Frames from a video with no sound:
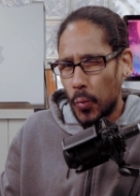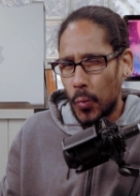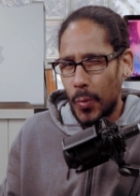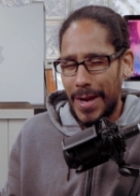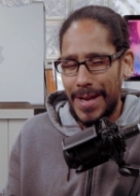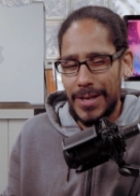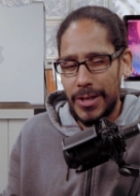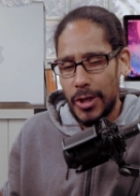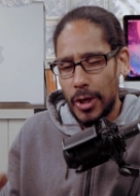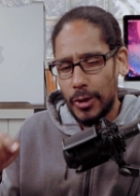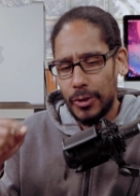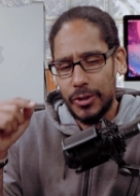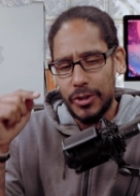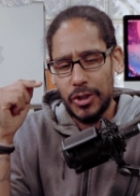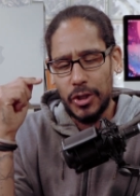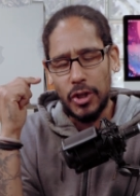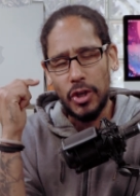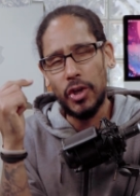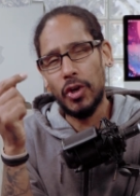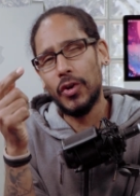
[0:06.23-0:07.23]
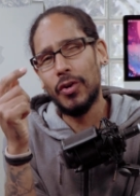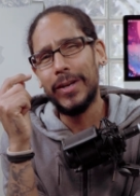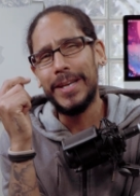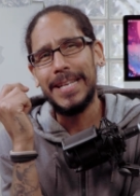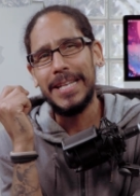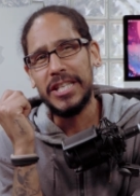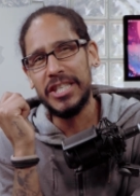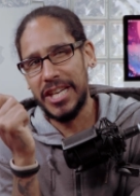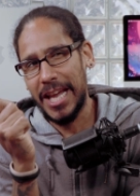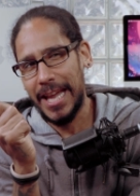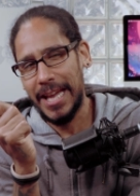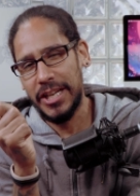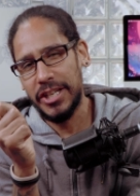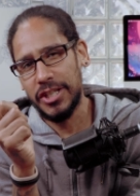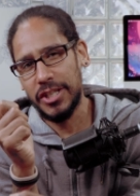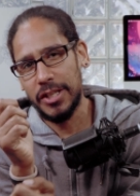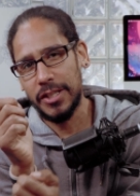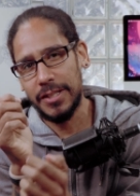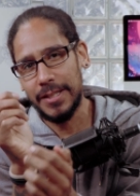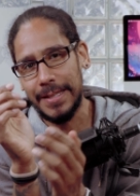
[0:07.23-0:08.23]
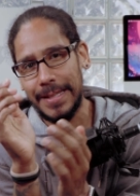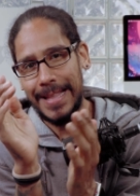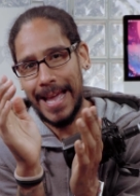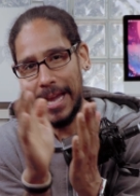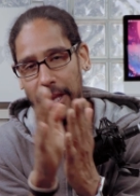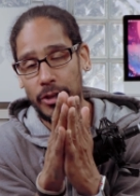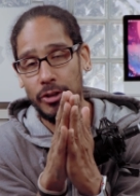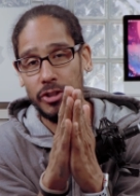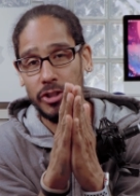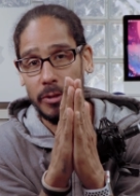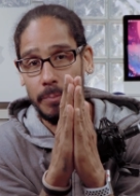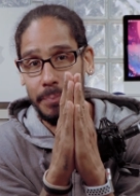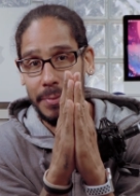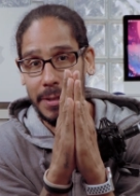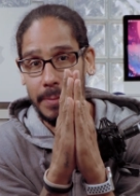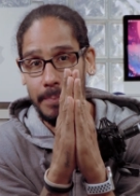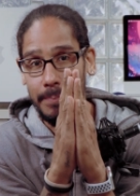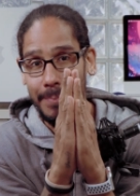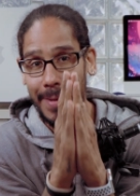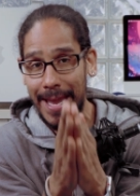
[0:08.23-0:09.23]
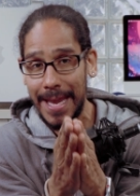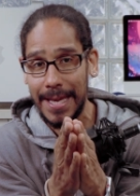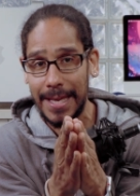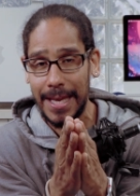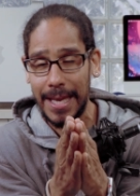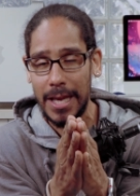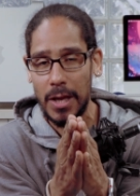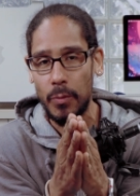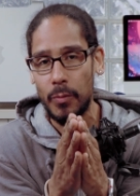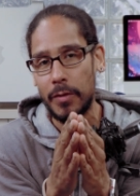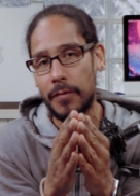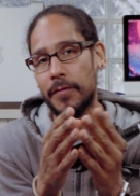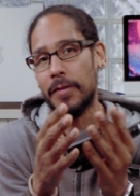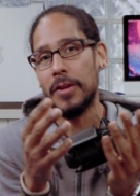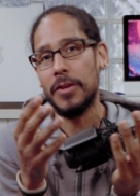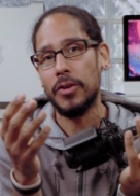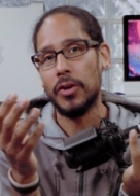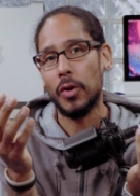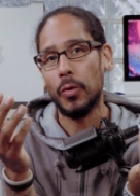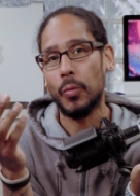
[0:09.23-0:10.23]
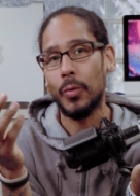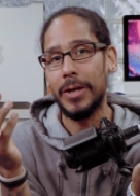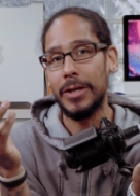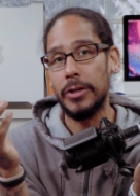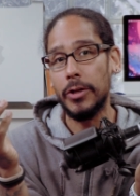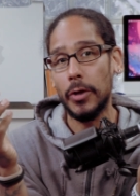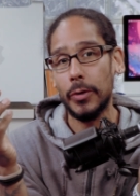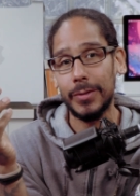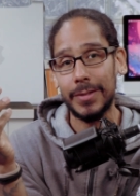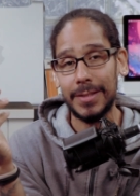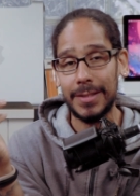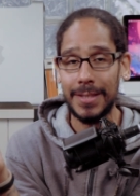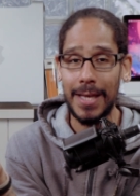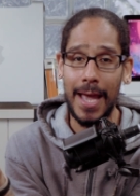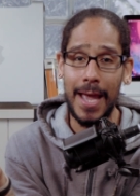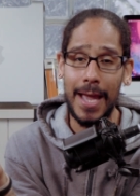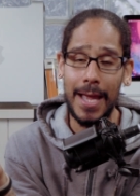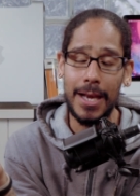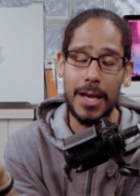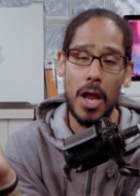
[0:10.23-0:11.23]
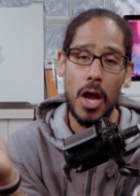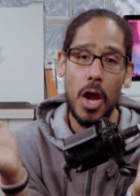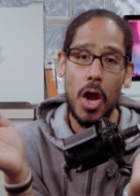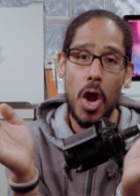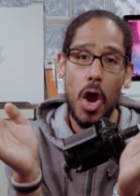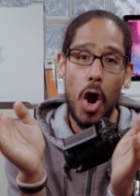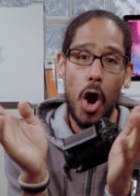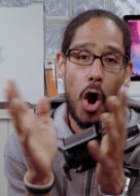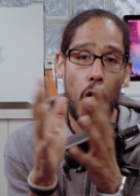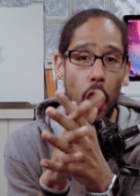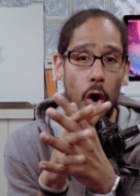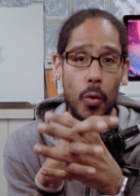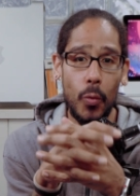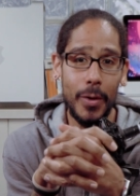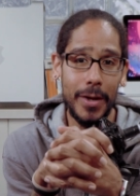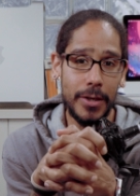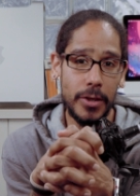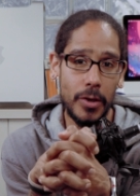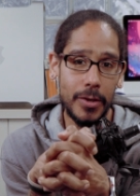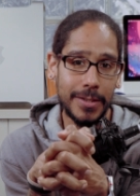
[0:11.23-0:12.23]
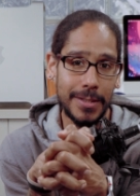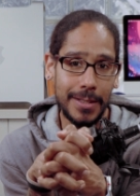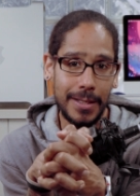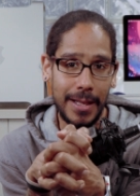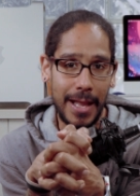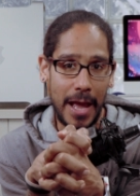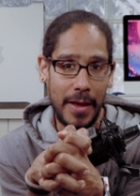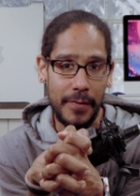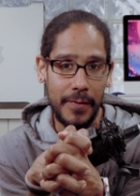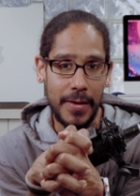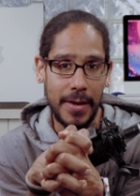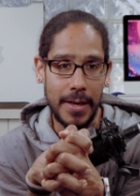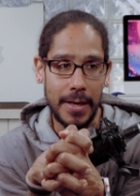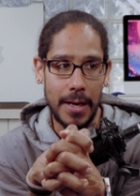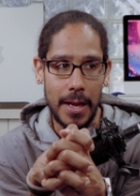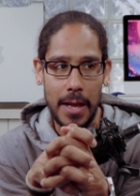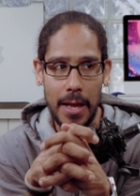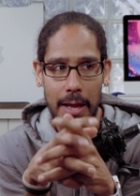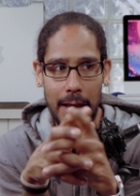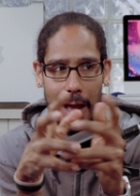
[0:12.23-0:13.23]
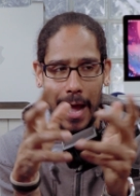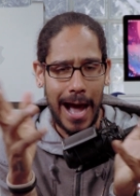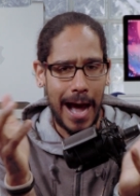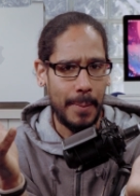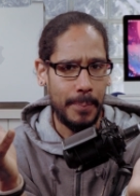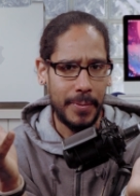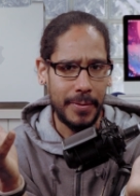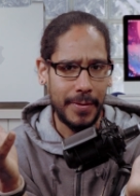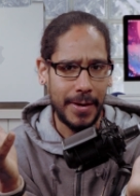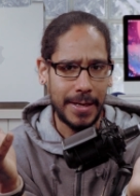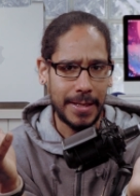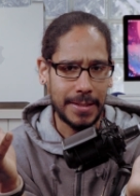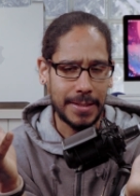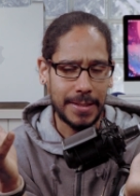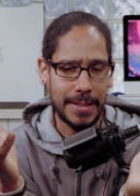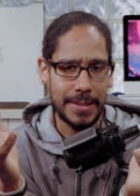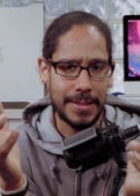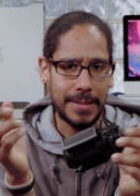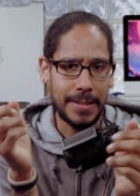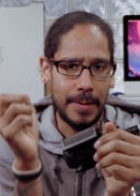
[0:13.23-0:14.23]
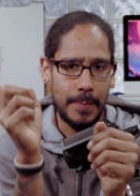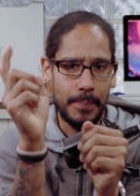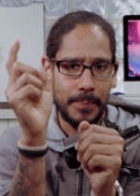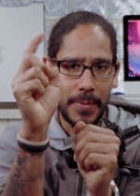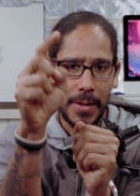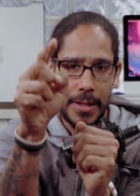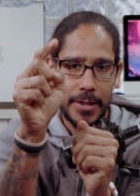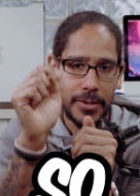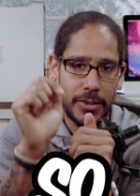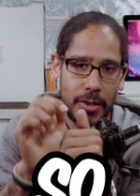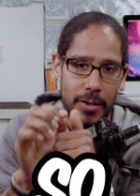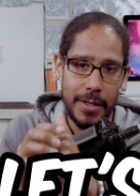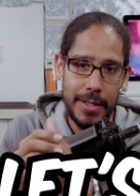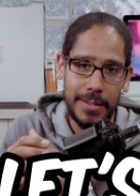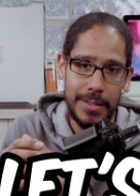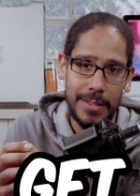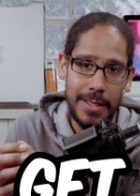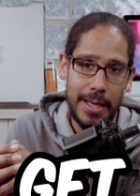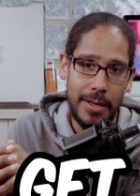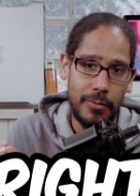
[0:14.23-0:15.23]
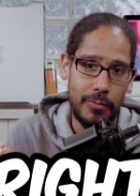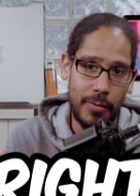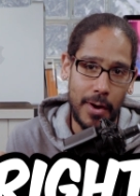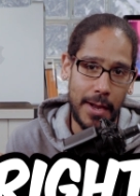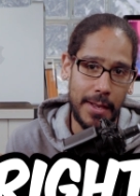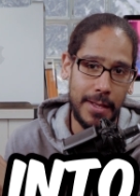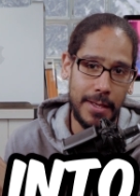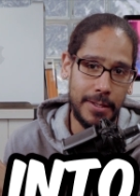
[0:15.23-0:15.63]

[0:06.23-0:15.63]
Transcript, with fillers: Windows security changes that you should be making within your Windows 10 or Windows 11 operating system. So let's get right